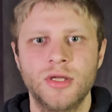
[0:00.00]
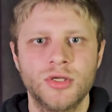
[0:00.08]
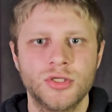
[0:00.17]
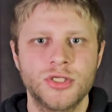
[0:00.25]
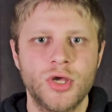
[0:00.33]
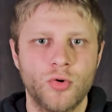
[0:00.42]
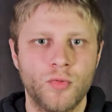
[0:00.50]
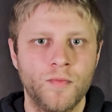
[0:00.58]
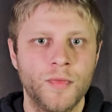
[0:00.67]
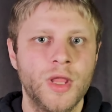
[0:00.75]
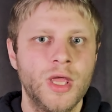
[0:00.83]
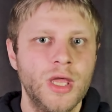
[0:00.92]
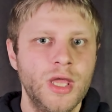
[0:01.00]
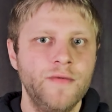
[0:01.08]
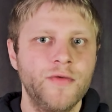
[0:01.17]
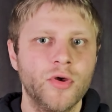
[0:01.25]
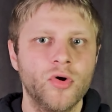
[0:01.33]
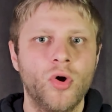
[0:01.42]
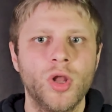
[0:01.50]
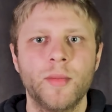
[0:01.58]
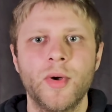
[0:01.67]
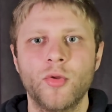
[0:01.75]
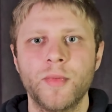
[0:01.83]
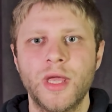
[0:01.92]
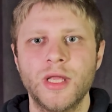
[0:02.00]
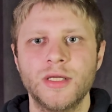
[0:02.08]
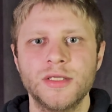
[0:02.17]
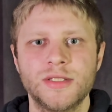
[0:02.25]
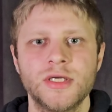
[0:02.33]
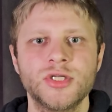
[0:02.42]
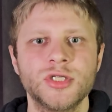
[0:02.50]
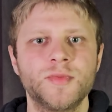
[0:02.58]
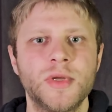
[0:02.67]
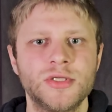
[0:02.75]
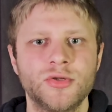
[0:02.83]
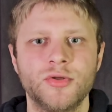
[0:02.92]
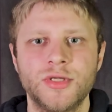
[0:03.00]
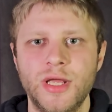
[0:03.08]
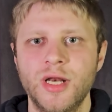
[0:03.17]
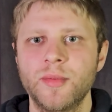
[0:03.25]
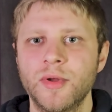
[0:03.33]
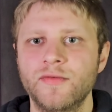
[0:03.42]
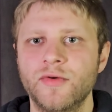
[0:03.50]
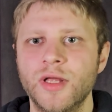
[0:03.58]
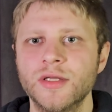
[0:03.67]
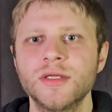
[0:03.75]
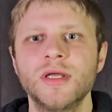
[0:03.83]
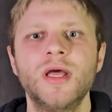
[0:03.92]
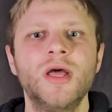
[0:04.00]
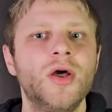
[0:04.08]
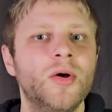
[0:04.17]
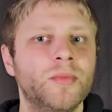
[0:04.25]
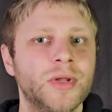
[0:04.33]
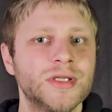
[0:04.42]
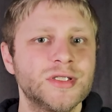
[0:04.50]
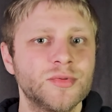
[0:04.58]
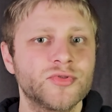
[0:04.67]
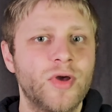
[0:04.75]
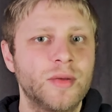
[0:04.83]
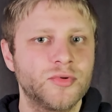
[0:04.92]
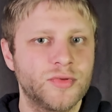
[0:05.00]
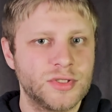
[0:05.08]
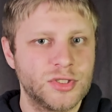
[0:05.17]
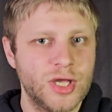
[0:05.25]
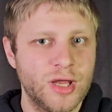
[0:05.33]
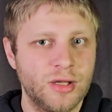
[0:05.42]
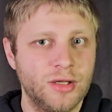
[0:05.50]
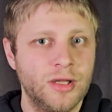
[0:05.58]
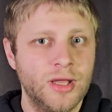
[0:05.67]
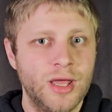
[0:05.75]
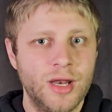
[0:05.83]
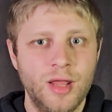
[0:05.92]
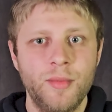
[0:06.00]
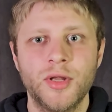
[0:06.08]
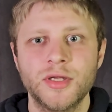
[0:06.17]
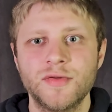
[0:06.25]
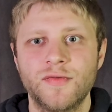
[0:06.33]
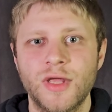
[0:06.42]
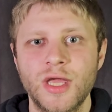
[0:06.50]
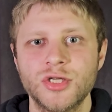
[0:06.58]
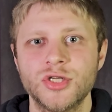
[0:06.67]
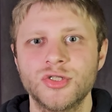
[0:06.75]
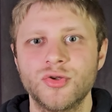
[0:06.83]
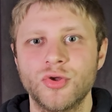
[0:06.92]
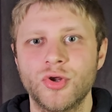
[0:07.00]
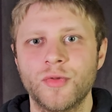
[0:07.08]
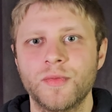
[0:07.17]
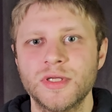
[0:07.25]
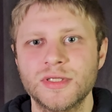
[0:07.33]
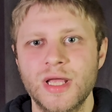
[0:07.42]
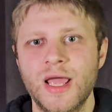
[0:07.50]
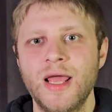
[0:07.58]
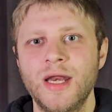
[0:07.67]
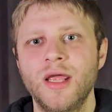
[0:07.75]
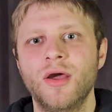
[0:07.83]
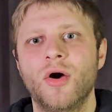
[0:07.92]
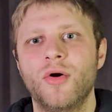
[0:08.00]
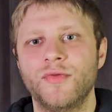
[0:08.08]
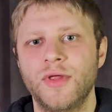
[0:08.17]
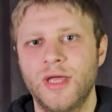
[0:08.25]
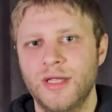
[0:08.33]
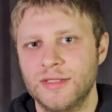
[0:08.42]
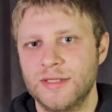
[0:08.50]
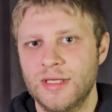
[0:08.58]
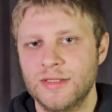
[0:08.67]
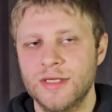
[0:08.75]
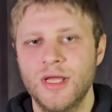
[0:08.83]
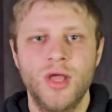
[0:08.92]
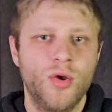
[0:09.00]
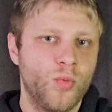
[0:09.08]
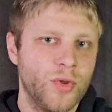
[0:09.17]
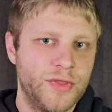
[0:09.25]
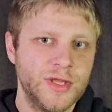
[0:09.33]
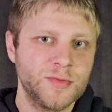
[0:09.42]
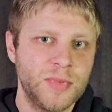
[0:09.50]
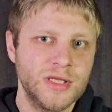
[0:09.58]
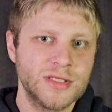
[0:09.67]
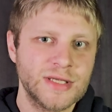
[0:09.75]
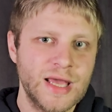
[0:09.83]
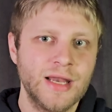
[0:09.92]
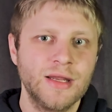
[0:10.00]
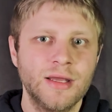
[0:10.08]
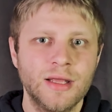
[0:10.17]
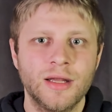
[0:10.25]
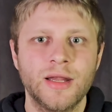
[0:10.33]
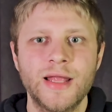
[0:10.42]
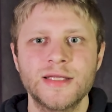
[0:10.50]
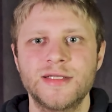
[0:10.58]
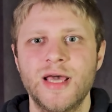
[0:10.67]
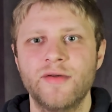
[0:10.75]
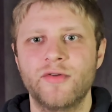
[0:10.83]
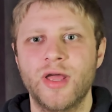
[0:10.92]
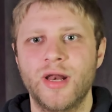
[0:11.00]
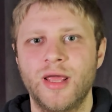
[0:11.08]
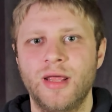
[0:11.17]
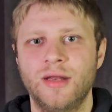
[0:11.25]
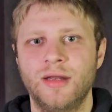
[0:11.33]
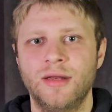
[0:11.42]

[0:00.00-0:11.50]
So, if you are all about making decisions based on data, my friend, please subscribe to this channel, enable notifications so you don't miss any of the insights. With this being said, let's dive right in.